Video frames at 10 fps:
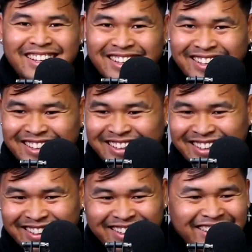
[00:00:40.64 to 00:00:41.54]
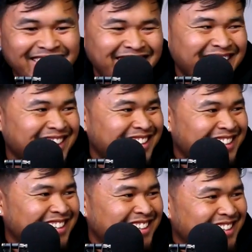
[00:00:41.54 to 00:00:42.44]

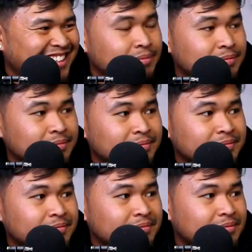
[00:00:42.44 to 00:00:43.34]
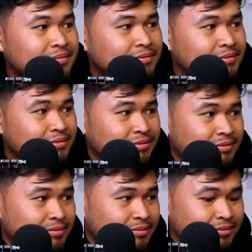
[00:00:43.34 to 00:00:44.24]

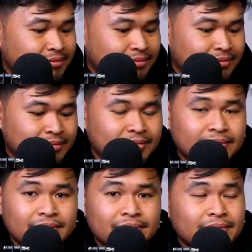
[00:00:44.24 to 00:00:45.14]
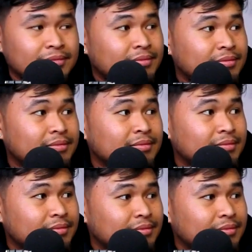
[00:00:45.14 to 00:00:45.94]
The person shown says nothing.